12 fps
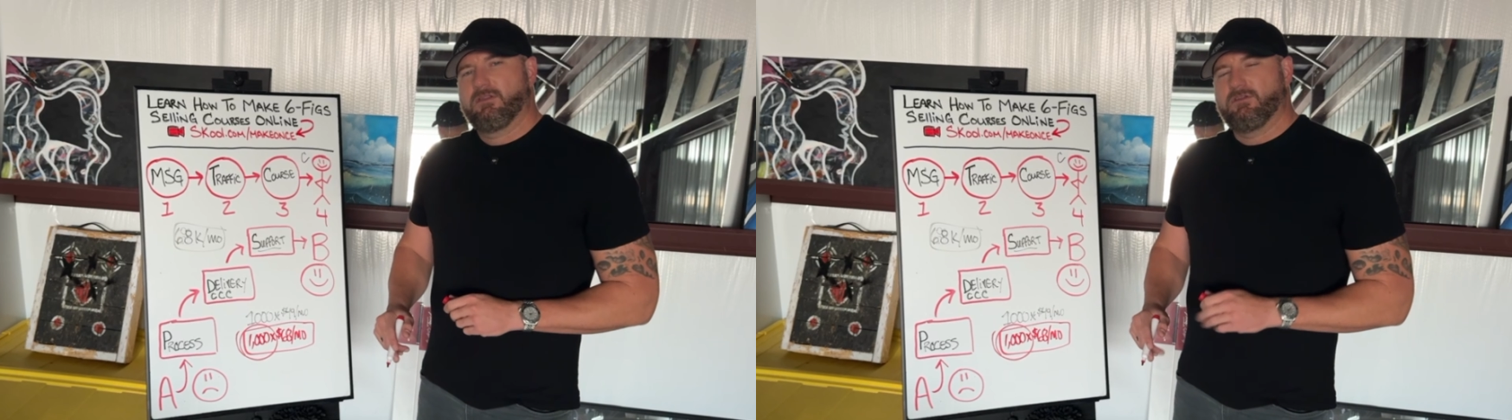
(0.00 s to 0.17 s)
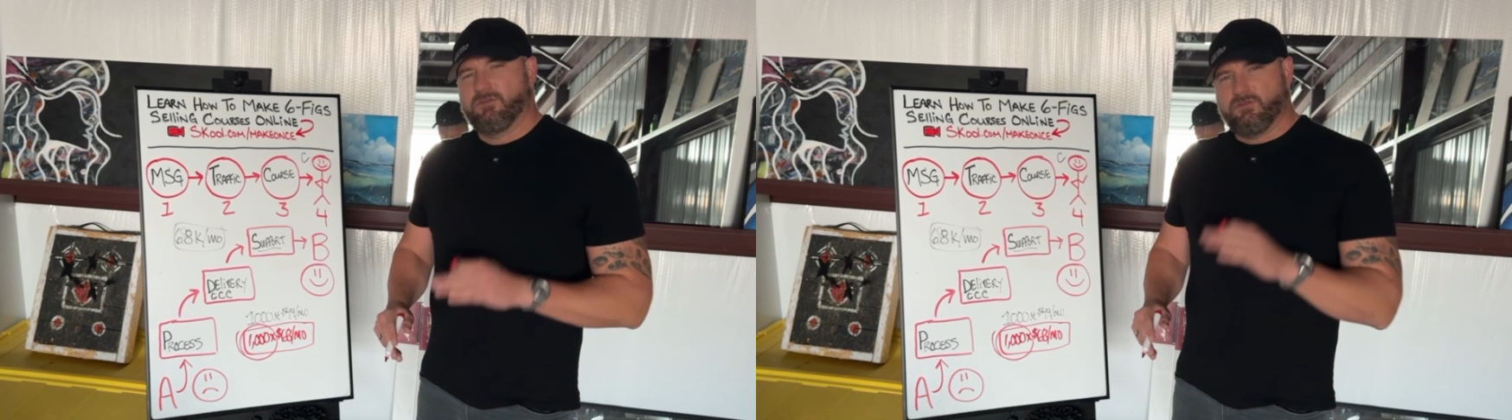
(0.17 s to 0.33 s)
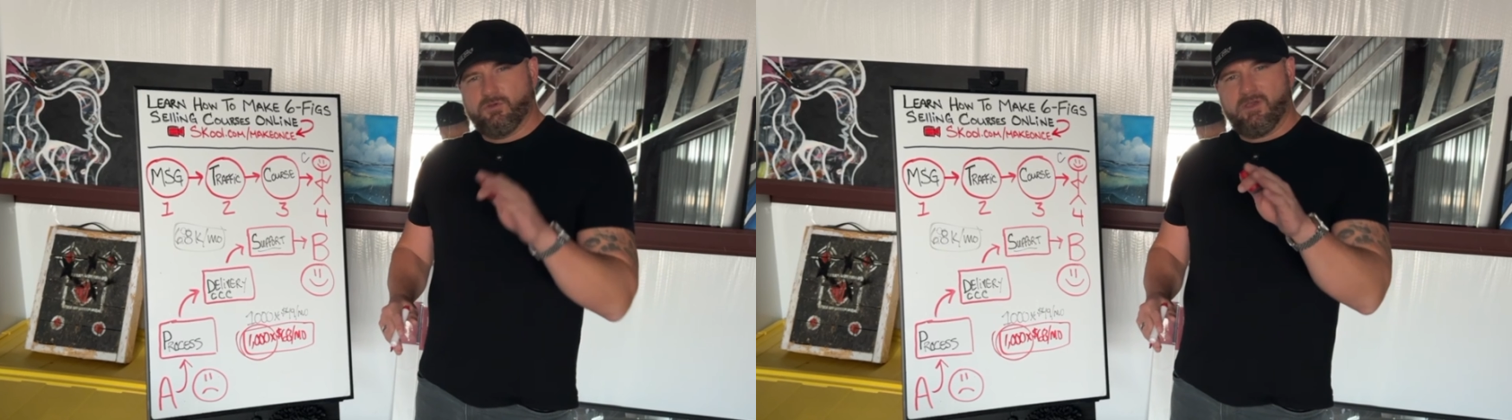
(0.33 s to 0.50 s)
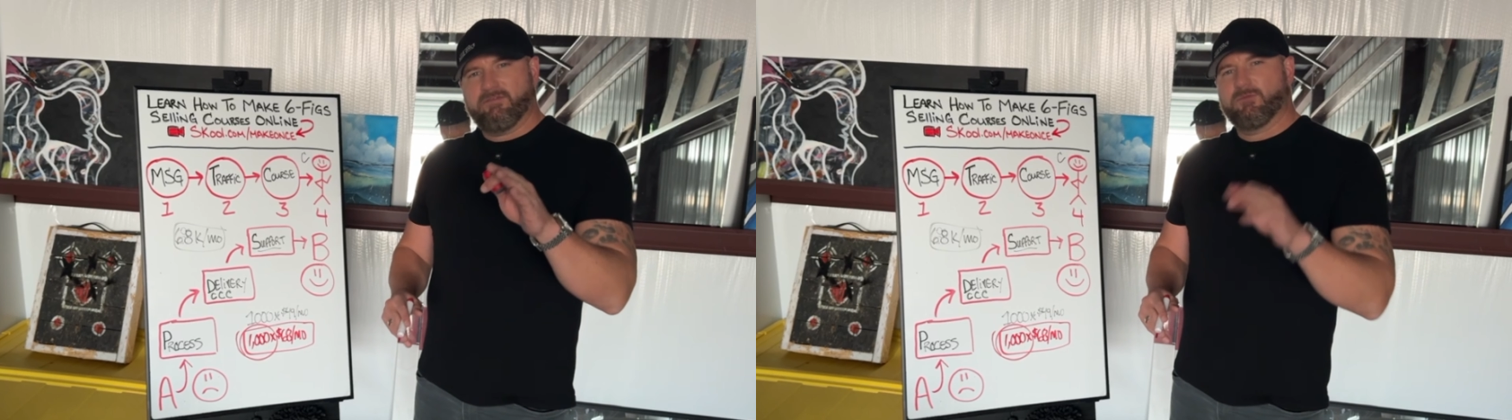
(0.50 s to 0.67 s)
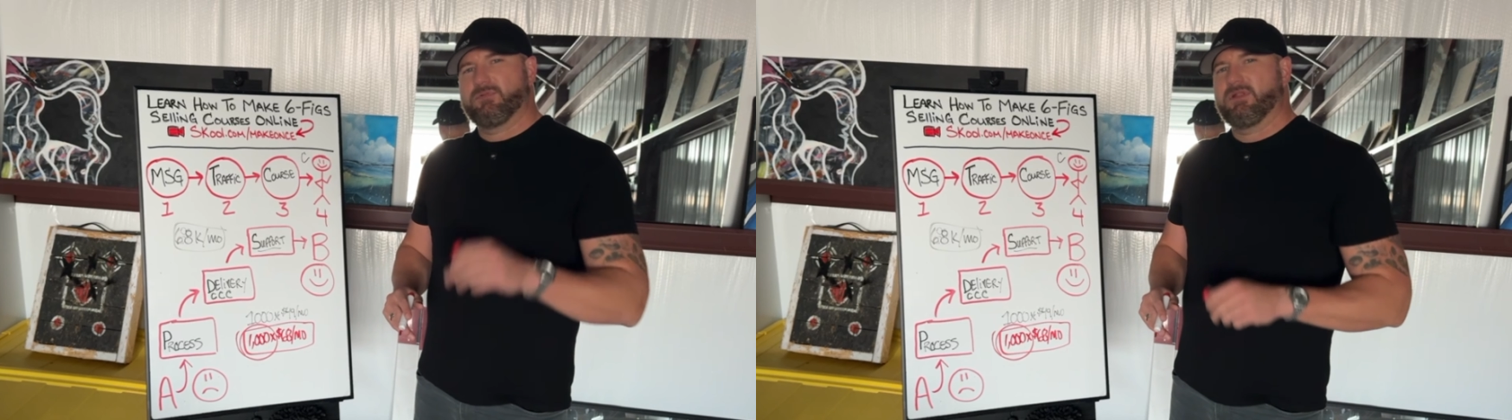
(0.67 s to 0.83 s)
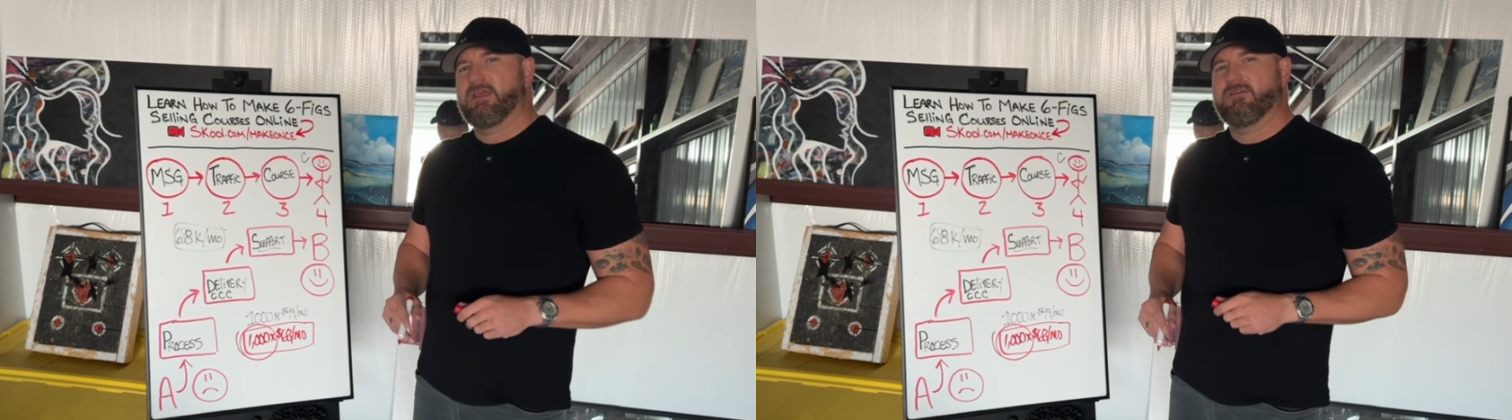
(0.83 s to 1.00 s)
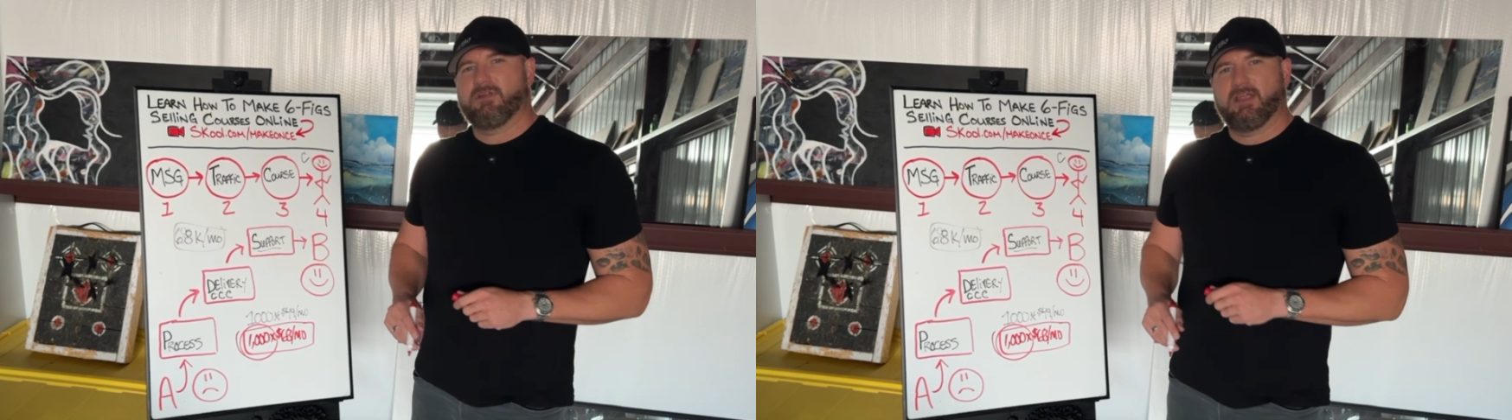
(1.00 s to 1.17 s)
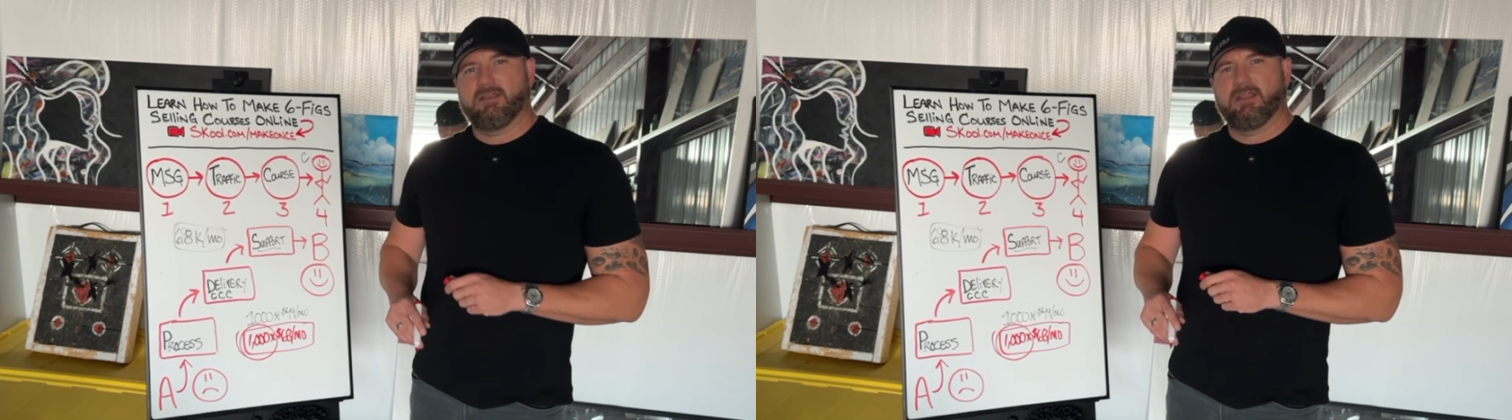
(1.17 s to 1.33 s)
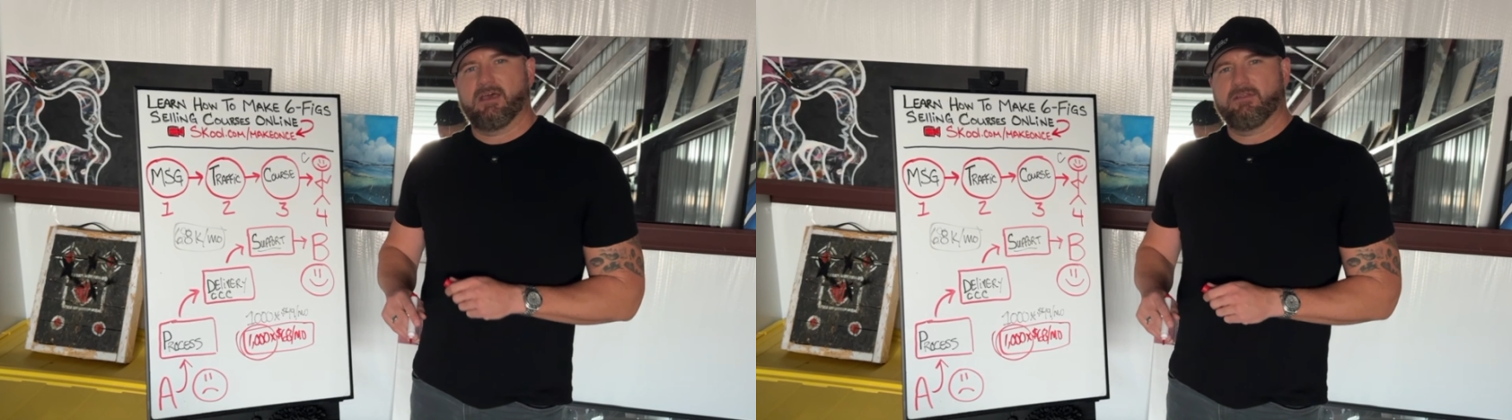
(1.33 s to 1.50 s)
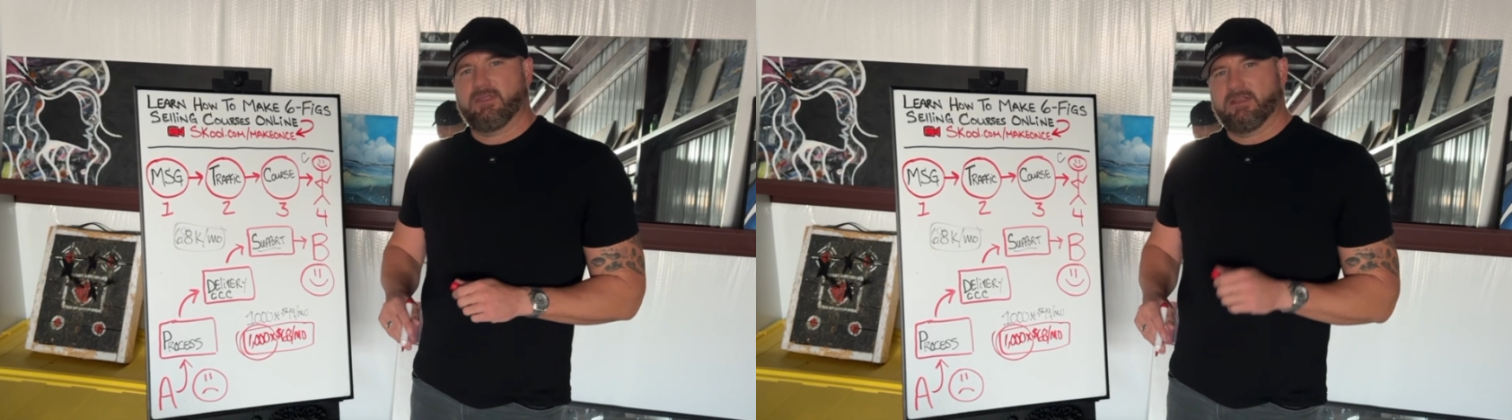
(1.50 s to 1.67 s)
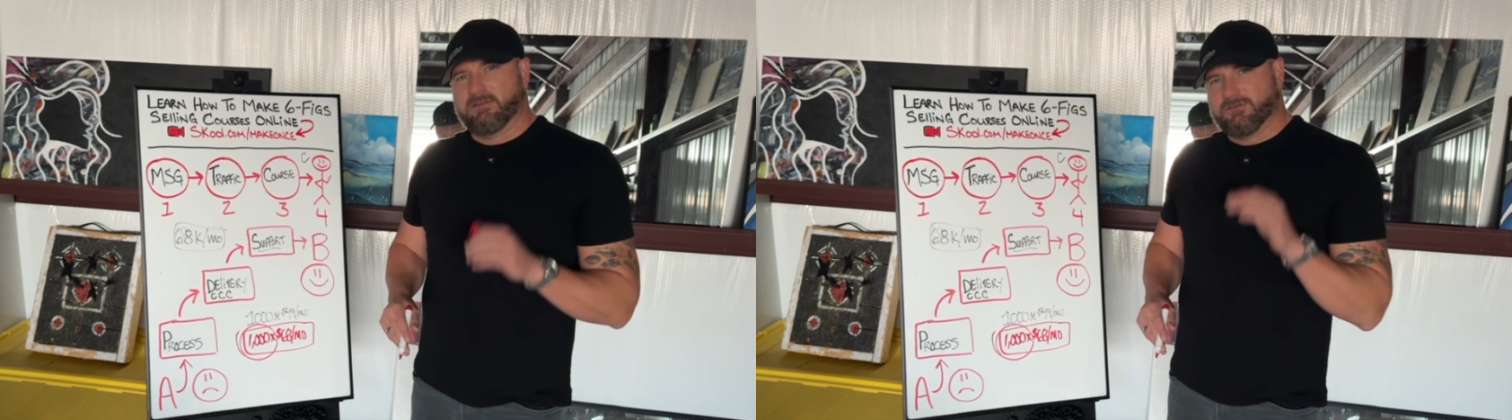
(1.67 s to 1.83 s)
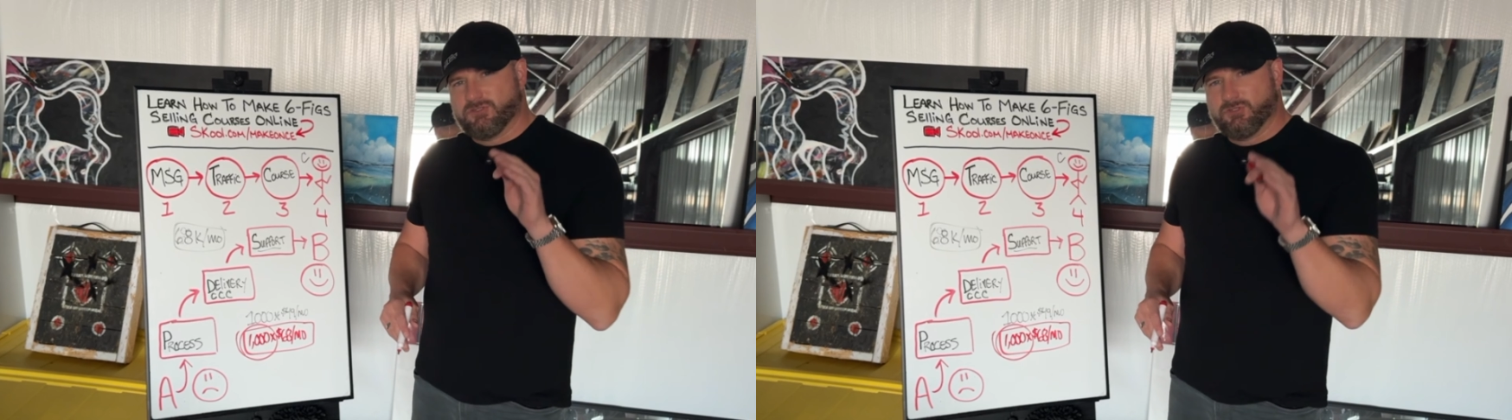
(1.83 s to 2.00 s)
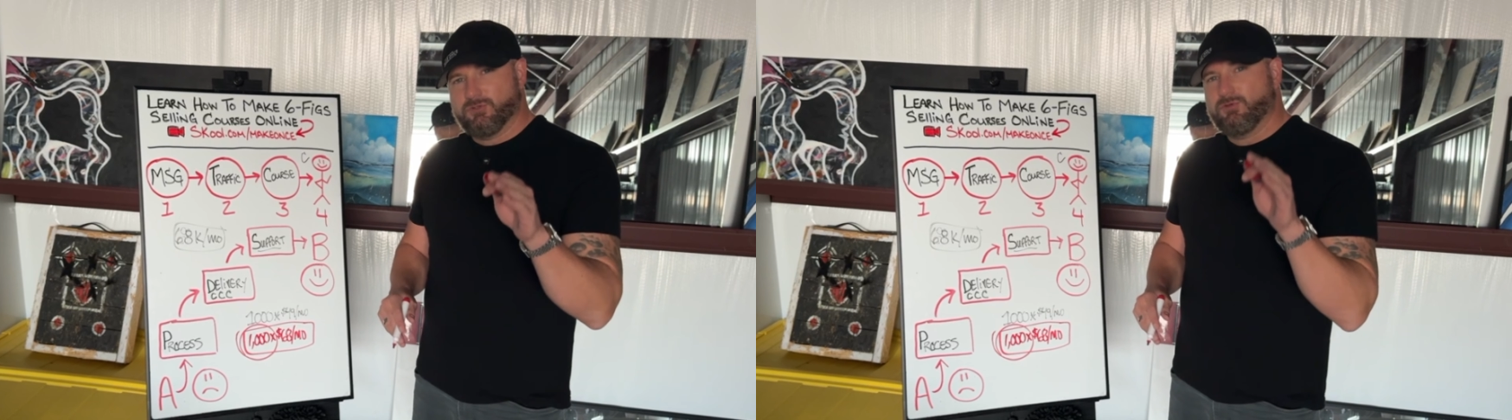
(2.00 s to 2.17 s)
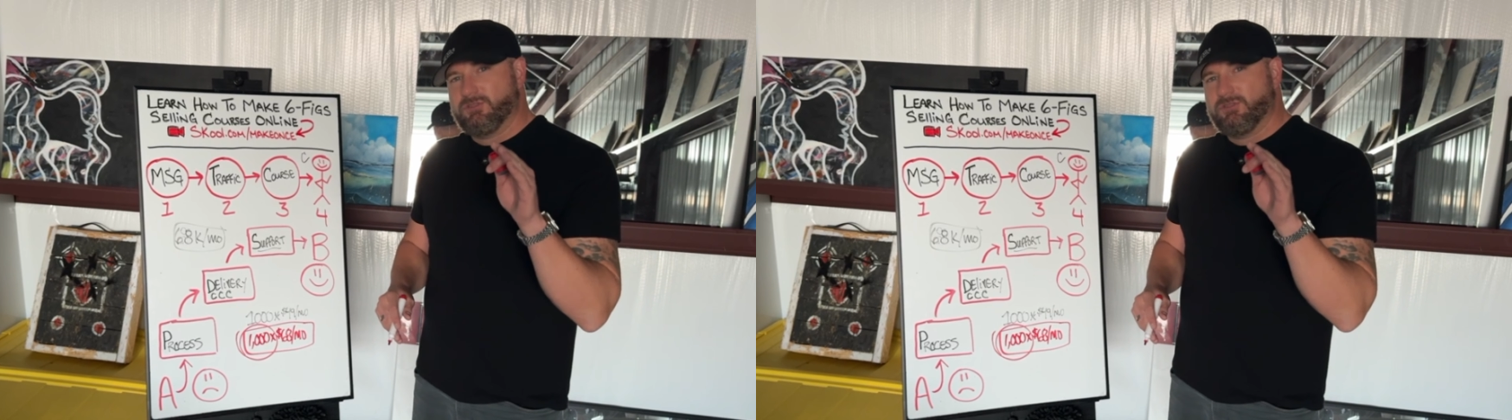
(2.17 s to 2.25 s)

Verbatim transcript: Do you have a plan right now that in two